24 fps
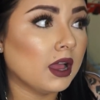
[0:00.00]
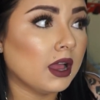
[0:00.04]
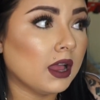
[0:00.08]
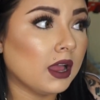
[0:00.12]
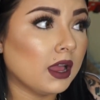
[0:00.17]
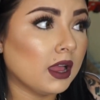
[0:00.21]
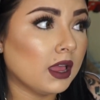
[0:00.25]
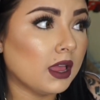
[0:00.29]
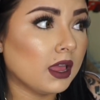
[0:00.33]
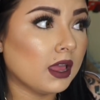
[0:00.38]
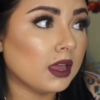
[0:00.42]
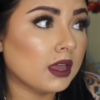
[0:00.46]

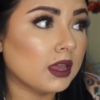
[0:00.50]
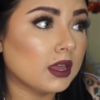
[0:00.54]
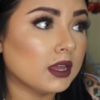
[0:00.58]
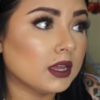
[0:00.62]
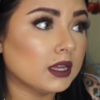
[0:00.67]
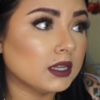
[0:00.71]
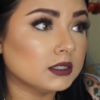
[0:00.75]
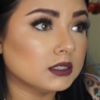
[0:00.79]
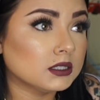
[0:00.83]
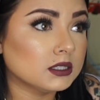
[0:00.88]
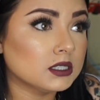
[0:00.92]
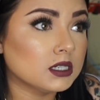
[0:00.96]

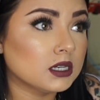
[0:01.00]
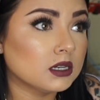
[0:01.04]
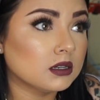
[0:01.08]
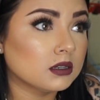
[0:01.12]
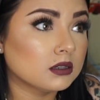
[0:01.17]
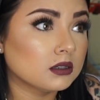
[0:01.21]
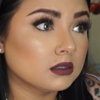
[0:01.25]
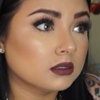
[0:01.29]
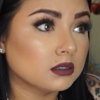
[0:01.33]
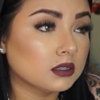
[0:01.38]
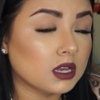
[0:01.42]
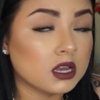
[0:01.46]
and
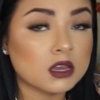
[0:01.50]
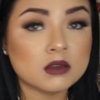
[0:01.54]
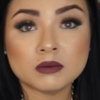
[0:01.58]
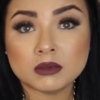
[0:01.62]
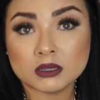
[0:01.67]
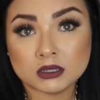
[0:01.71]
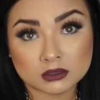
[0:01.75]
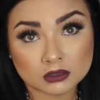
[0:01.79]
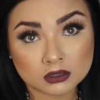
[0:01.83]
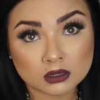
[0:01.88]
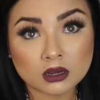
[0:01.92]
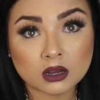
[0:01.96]
I've
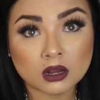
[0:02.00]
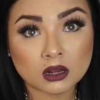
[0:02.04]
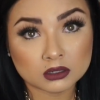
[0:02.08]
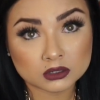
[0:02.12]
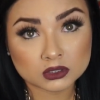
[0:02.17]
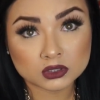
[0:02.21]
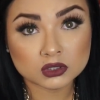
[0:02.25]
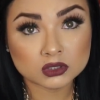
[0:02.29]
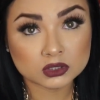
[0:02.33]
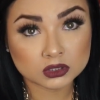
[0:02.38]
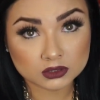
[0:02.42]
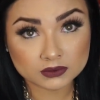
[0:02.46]
been
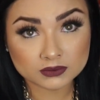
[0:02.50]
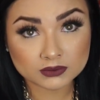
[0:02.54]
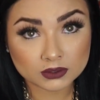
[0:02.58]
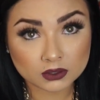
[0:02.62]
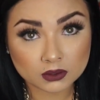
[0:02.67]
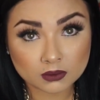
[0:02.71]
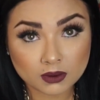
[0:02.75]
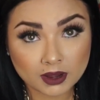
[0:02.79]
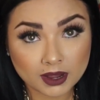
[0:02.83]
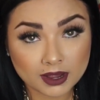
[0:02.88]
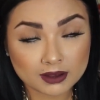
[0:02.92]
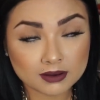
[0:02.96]
on YouTube for
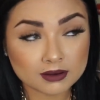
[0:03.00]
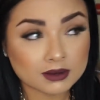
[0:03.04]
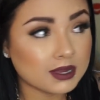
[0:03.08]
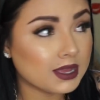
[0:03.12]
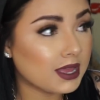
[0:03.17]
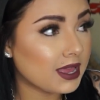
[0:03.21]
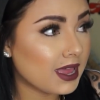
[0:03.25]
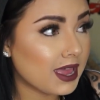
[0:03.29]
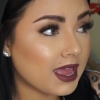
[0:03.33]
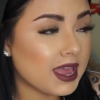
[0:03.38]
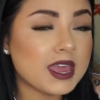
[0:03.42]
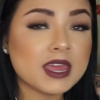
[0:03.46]
a while.
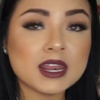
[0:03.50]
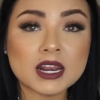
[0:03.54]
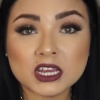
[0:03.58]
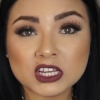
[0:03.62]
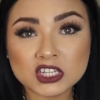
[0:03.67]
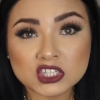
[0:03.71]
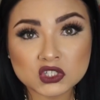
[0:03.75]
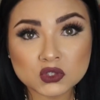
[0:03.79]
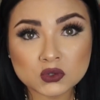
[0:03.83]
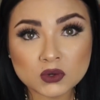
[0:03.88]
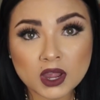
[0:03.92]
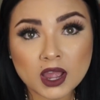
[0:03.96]
And I
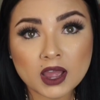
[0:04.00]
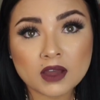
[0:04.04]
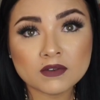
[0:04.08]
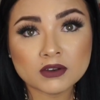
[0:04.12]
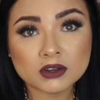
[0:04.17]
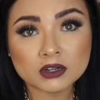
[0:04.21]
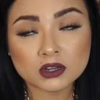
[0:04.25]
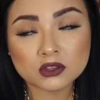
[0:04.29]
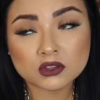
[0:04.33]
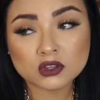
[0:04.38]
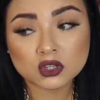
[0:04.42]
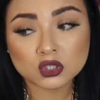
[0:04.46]
do have
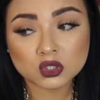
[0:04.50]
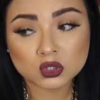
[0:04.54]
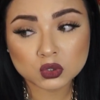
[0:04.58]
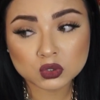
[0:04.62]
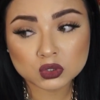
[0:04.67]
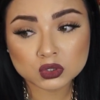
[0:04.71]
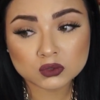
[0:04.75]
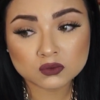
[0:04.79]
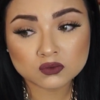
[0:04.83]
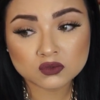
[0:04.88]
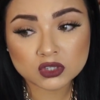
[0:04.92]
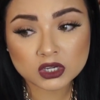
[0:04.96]
another
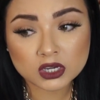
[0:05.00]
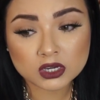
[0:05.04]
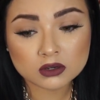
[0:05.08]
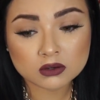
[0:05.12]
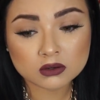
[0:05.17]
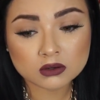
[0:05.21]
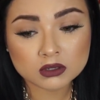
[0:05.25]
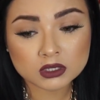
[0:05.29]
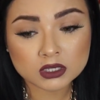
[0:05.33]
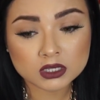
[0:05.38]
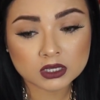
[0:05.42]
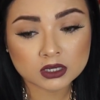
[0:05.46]
YouTube
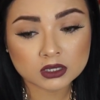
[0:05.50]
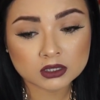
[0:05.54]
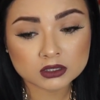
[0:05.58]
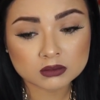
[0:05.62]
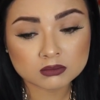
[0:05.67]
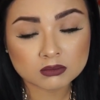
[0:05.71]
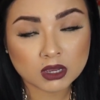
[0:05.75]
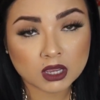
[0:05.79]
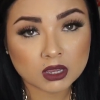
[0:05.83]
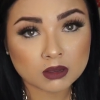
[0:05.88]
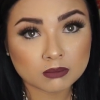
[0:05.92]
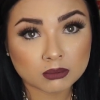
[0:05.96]
channel. It
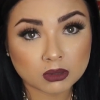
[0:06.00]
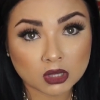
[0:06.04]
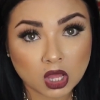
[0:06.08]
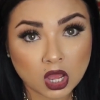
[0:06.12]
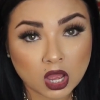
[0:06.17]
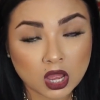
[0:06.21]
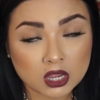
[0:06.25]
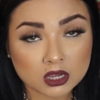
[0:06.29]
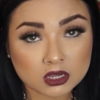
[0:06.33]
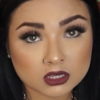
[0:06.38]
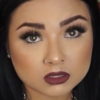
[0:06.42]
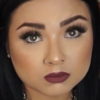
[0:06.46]
is my
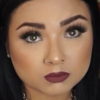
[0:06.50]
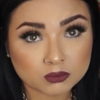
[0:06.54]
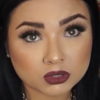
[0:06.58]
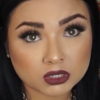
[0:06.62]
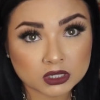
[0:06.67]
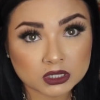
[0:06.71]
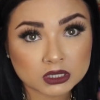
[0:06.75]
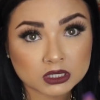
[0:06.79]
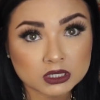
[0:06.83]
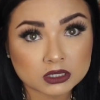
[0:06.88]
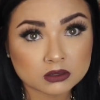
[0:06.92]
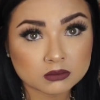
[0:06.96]
vlog. It's
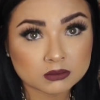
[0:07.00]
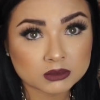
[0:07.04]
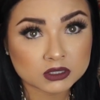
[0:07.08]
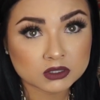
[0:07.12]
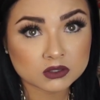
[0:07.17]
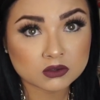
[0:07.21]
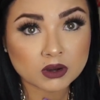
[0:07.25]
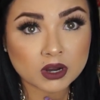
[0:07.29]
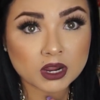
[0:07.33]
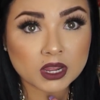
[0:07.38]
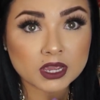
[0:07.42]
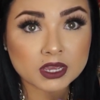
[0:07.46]
Pretty Little
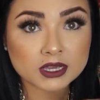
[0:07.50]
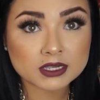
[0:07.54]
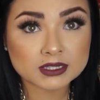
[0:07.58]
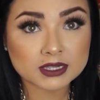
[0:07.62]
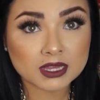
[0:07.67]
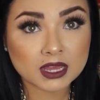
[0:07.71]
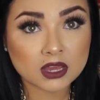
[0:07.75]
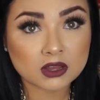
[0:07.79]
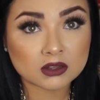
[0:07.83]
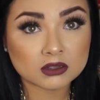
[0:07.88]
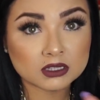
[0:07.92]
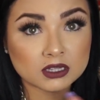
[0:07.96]
Miss Grace.
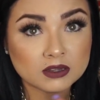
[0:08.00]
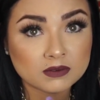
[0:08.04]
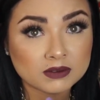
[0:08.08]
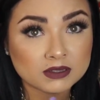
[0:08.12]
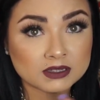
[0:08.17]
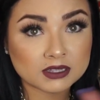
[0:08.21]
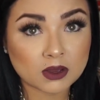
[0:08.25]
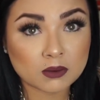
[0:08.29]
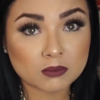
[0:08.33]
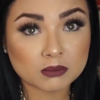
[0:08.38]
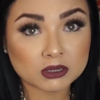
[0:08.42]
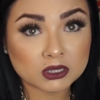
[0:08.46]
I'll leave
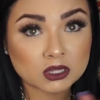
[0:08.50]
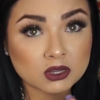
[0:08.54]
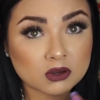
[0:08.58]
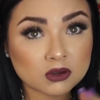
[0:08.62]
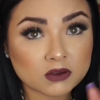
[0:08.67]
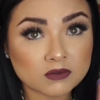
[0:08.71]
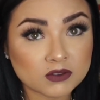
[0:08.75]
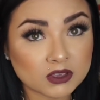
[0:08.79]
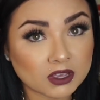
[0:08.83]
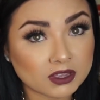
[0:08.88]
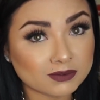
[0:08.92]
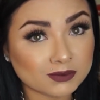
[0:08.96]
it down
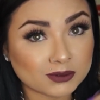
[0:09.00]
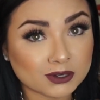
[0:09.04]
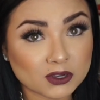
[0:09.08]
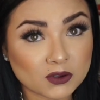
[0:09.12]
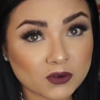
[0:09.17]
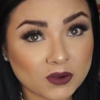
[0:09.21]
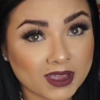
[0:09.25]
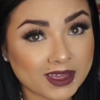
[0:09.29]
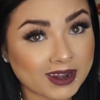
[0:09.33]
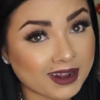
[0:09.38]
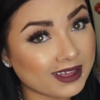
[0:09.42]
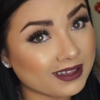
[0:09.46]
below if you guys want to
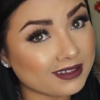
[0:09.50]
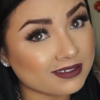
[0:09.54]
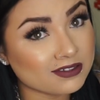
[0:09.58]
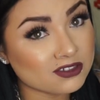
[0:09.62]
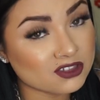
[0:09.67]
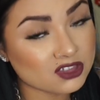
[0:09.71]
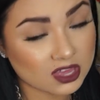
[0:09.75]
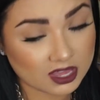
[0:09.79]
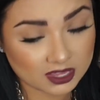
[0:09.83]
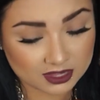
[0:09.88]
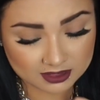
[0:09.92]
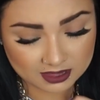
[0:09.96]
go ahead and
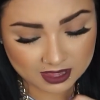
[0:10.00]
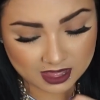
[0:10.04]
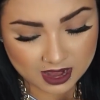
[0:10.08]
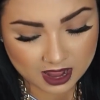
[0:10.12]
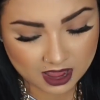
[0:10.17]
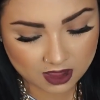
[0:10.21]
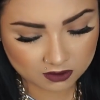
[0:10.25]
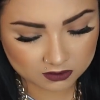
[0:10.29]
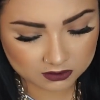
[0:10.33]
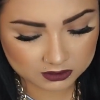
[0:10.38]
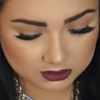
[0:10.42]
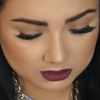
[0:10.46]
check that
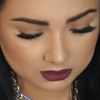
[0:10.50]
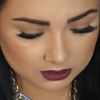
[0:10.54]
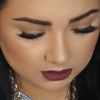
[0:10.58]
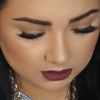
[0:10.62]
out.